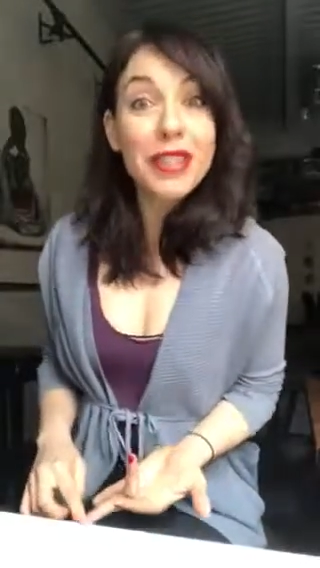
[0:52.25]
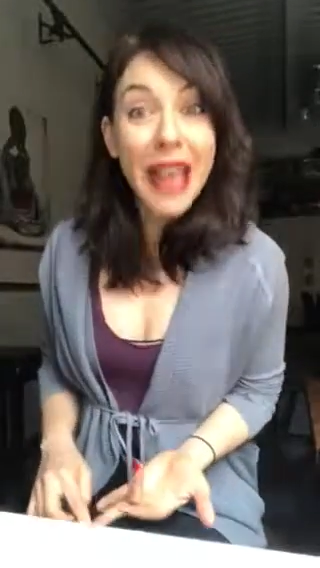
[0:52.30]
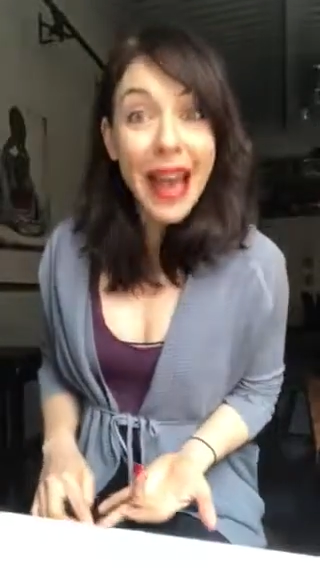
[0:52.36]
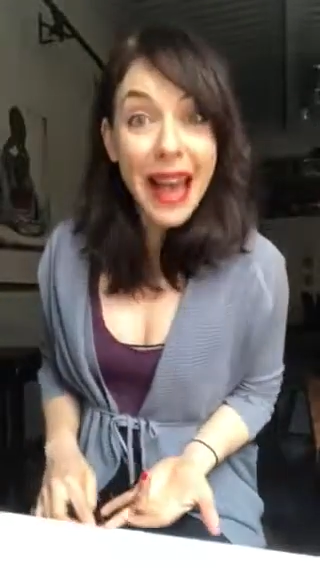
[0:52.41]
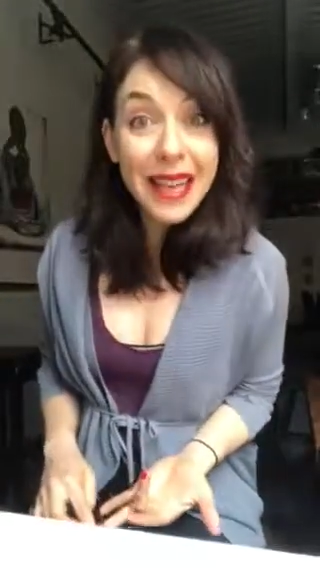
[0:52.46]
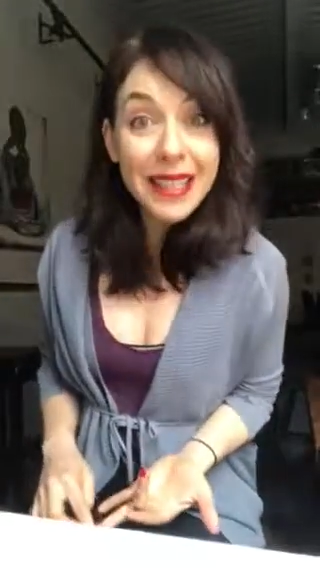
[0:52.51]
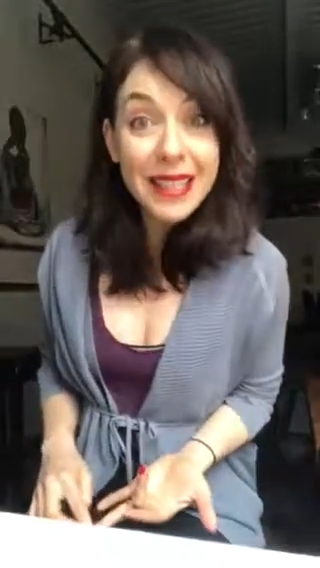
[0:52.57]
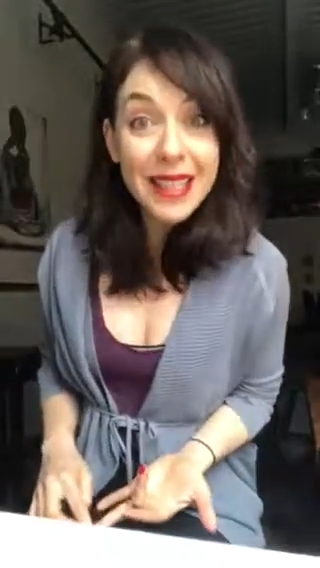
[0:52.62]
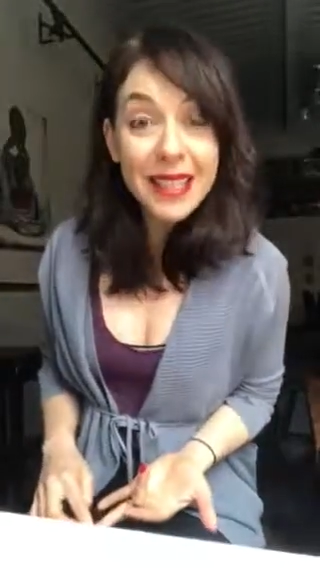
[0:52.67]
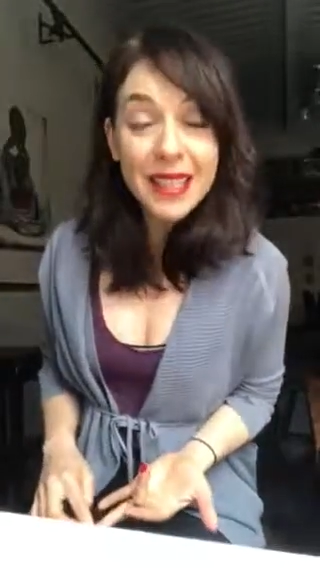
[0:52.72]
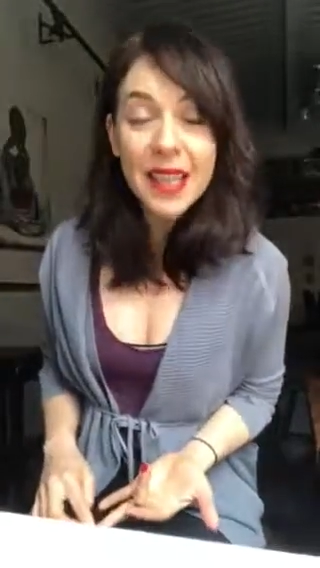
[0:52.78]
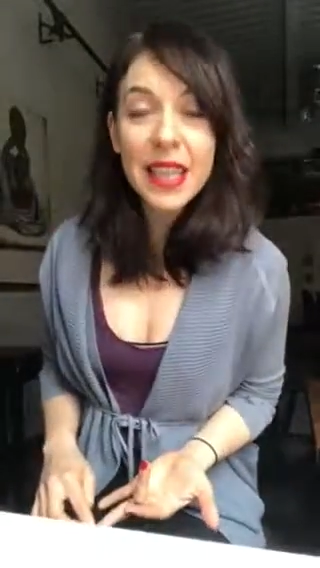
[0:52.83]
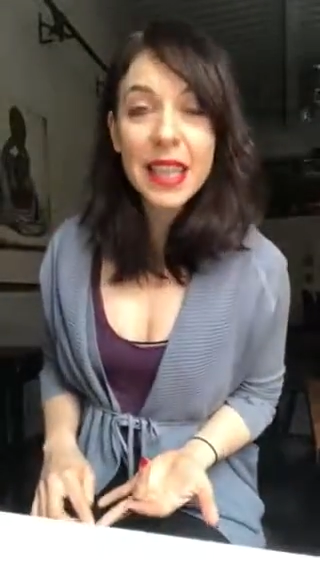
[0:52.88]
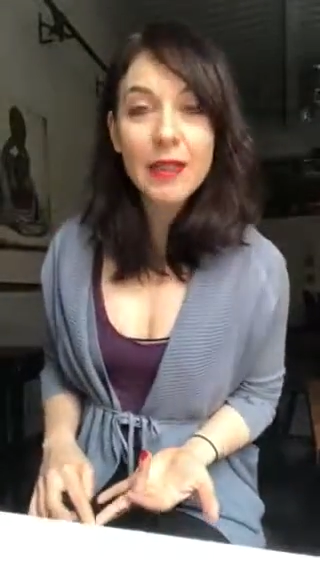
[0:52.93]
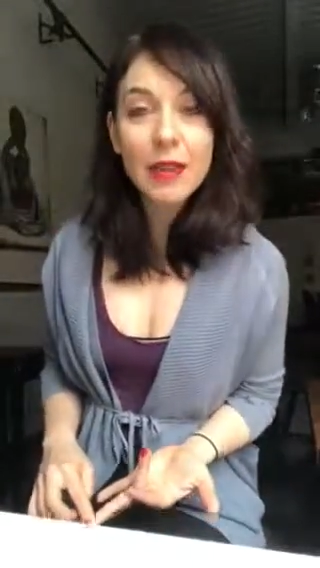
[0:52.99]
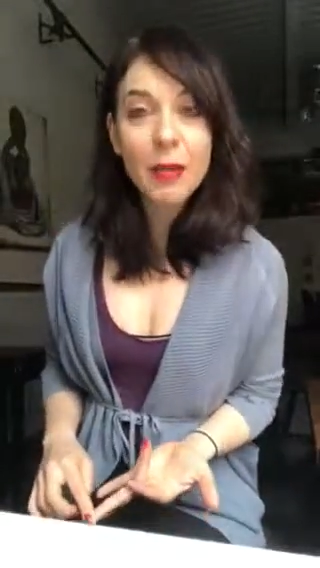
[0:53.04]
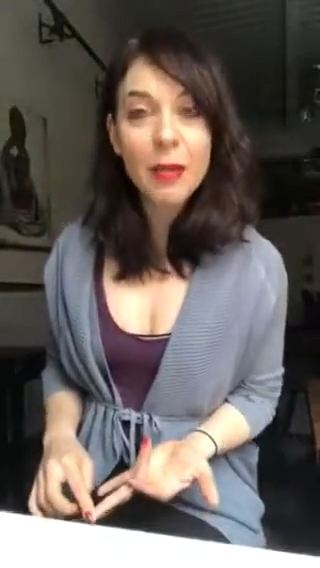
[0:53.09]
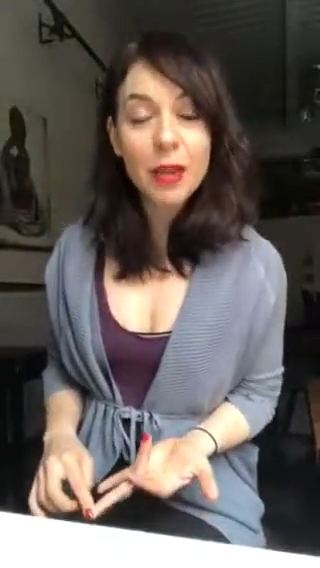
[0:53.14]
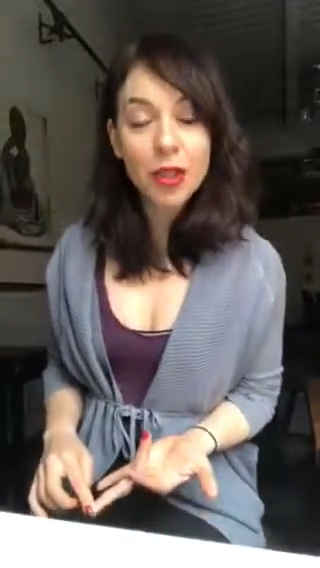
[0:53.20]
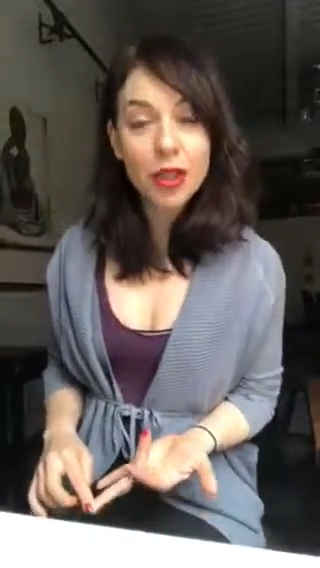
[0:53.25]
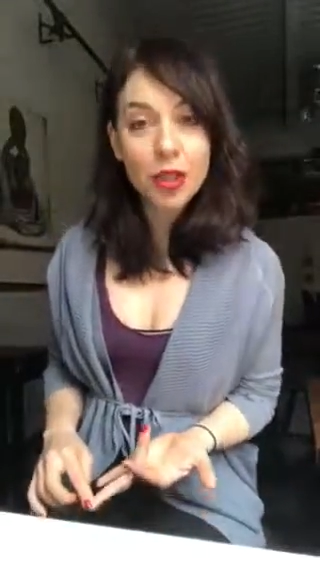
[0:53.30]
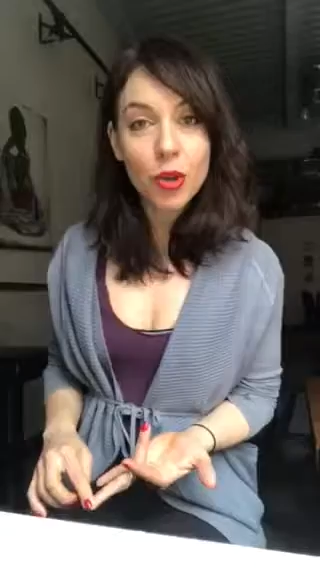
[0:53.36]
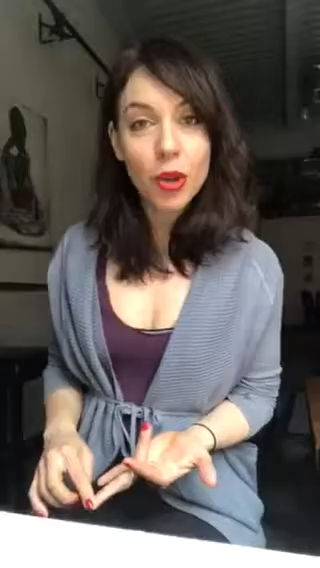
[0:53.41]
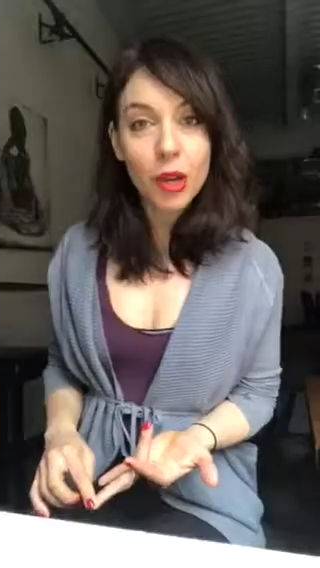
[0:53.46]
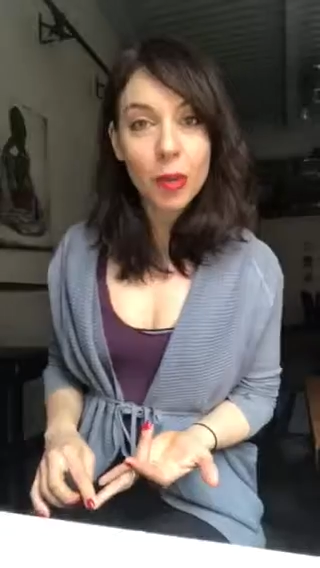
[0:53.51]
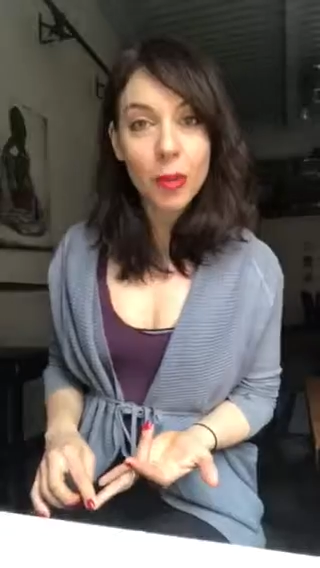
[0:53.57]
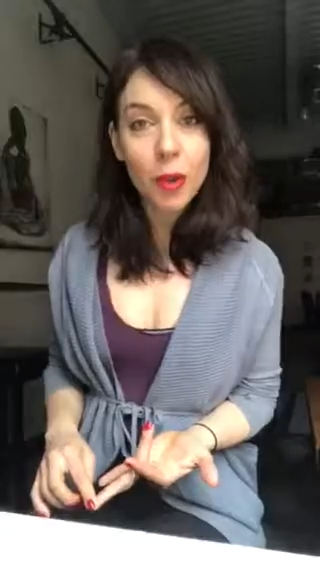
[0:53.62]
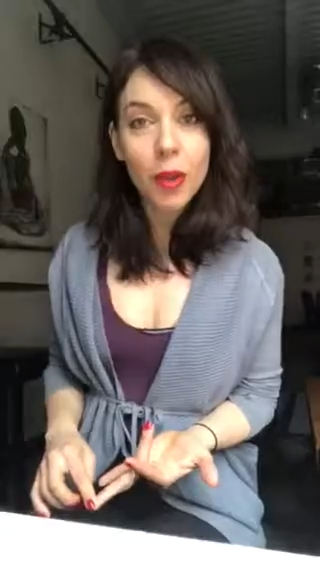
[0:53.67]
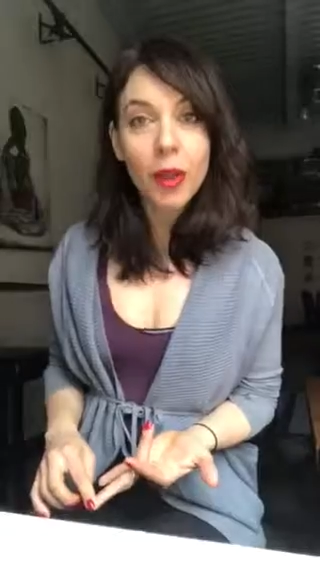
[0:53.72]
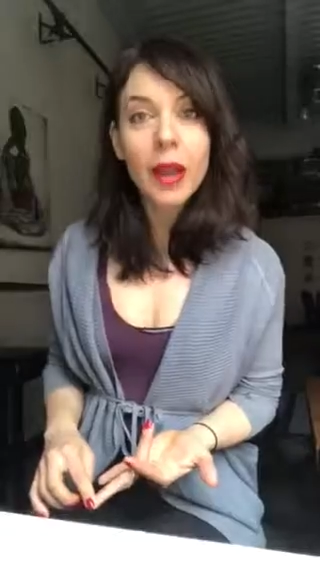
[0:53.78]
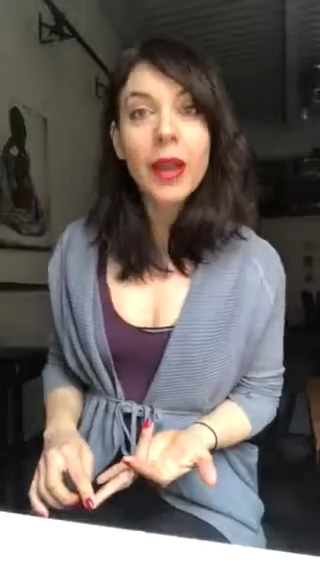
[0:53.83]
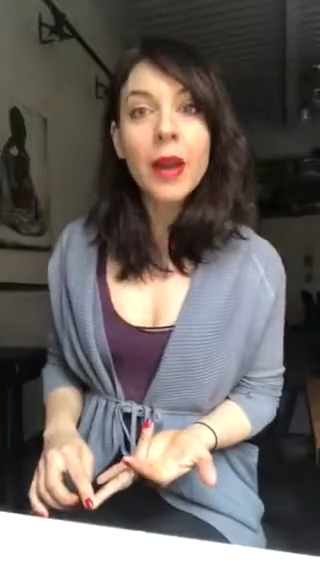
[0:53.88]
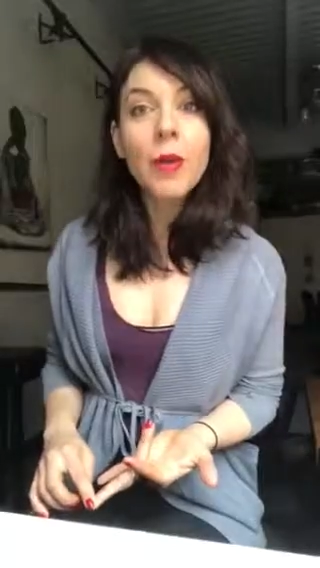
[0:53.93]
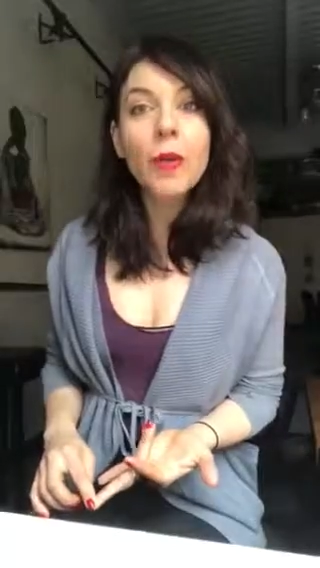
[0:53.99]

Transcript: taxes can even be enjoyable,